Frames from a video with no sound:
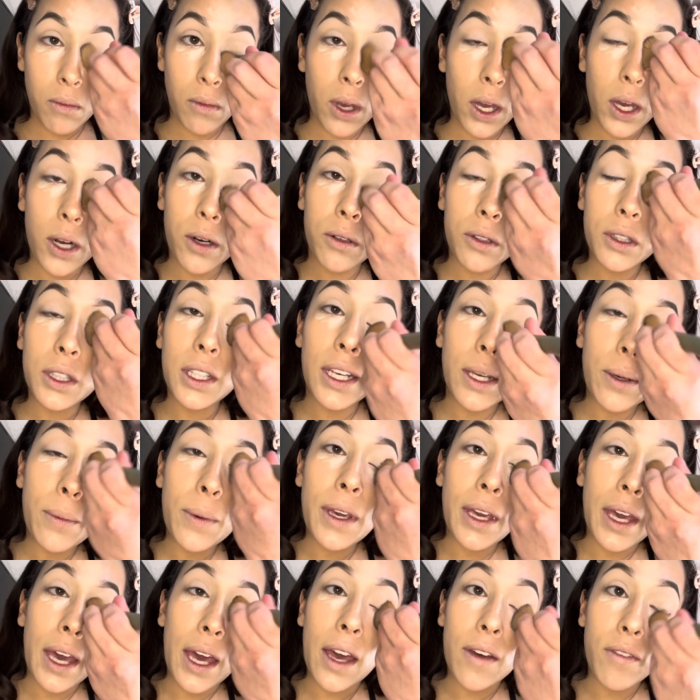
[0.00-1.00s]
I don't think we
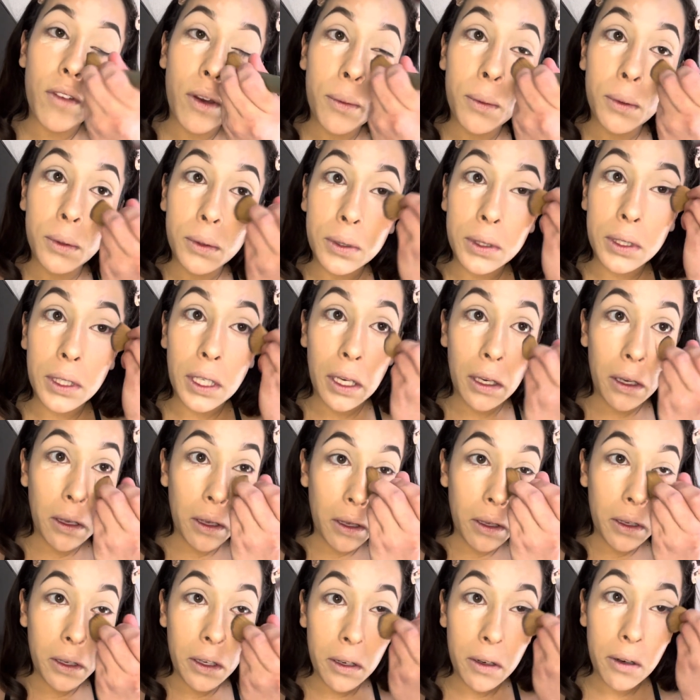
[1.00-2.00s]
have a
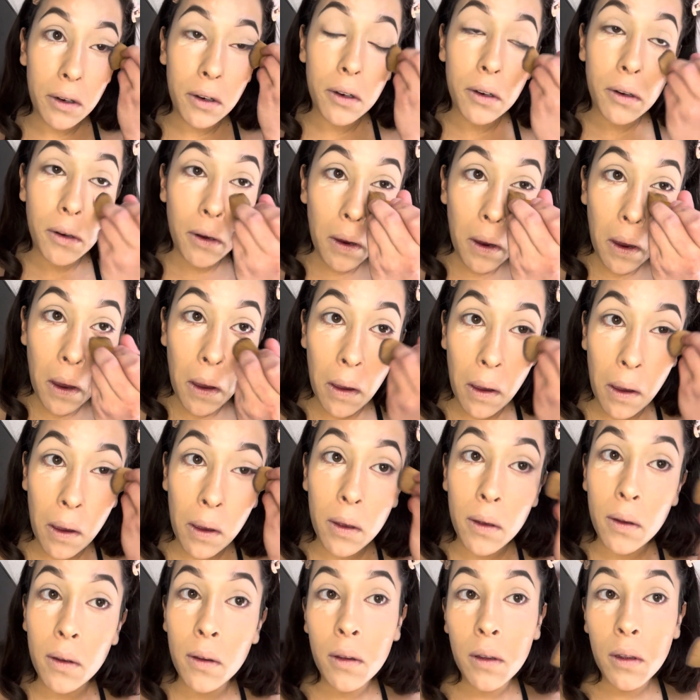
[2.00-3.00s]
bodega here
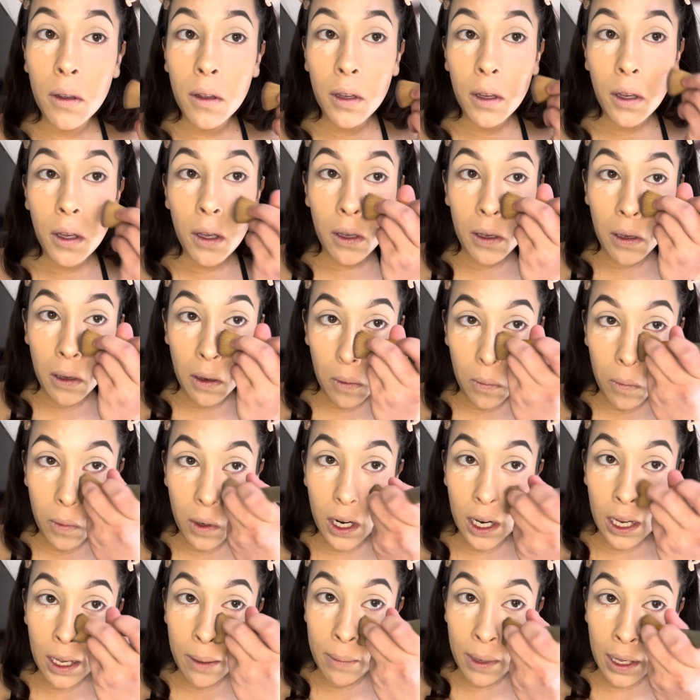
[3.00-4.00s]
where
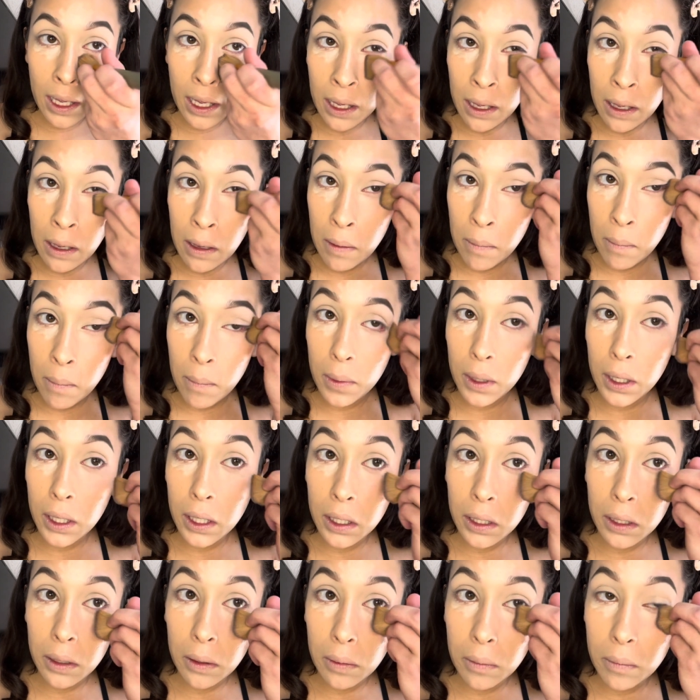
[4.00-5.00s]
I'm at,
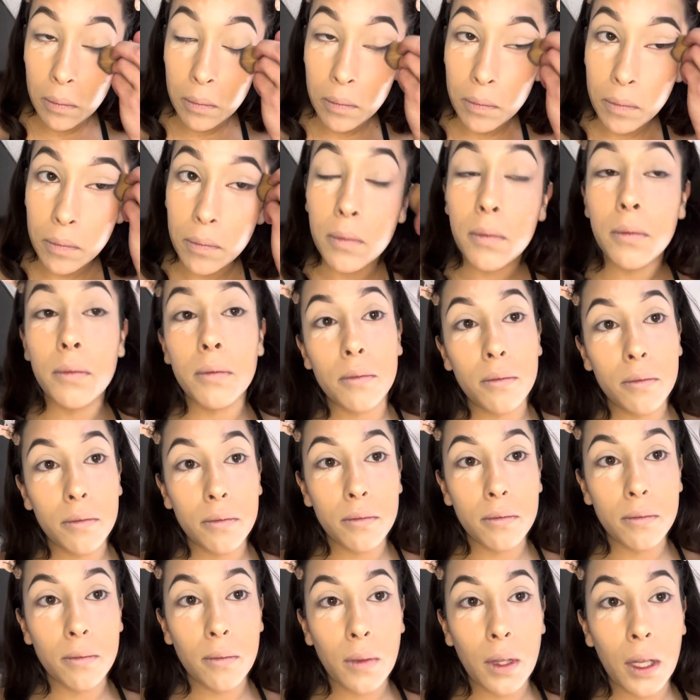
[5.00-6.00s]
but
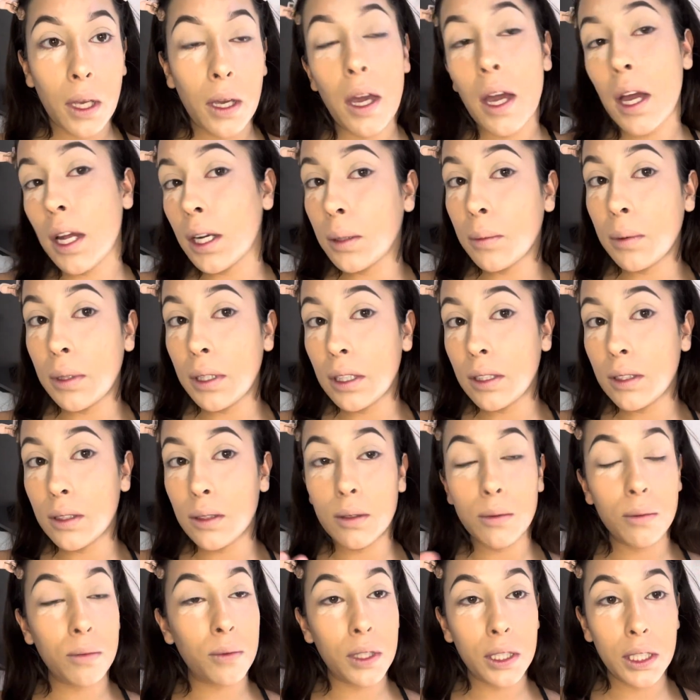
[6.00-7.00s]

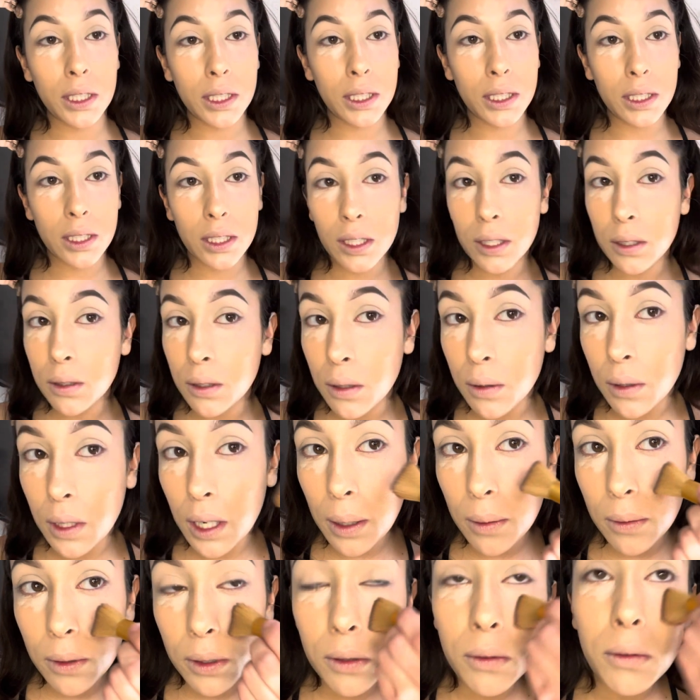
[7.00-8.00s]
anyways, we're just, you know what,
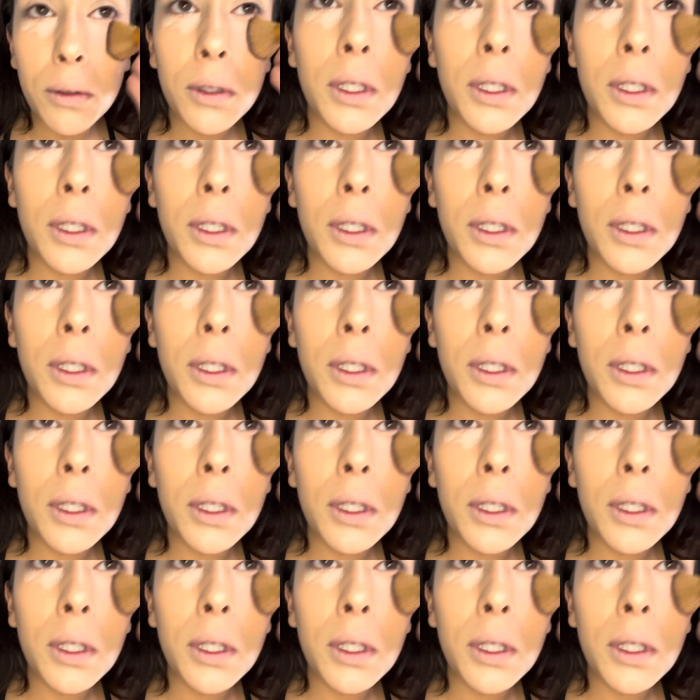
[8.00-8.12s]
you